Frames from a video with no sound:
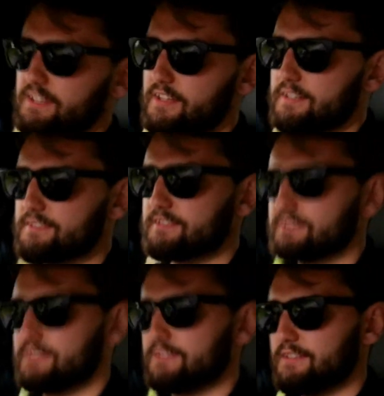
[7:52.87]
that
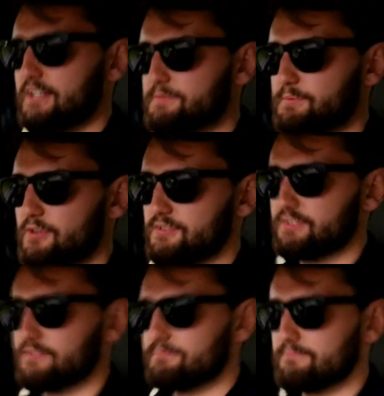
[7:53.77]
I
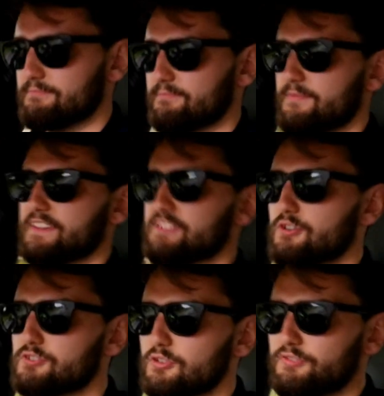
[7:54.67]
suppose there's
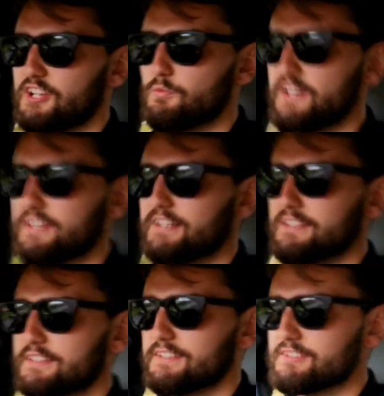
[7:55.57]
no sort of real winner
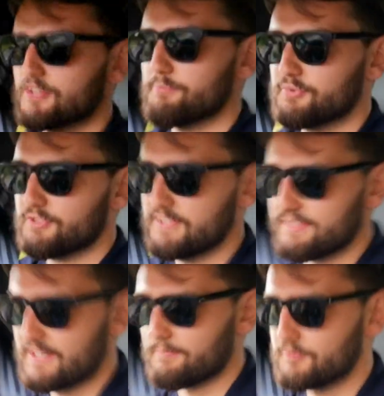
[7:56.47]
in terms between
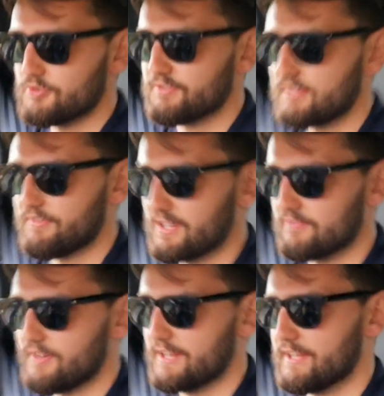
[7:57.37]
the
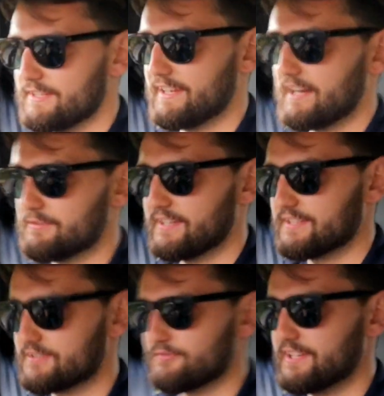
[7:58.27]
M235i and the Audi
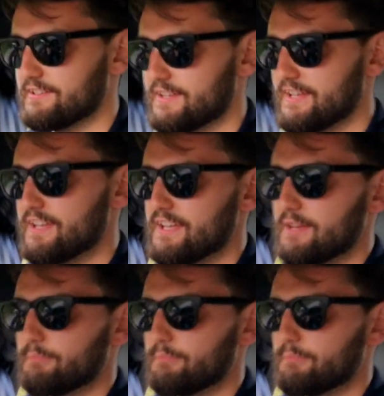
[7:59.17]
S3,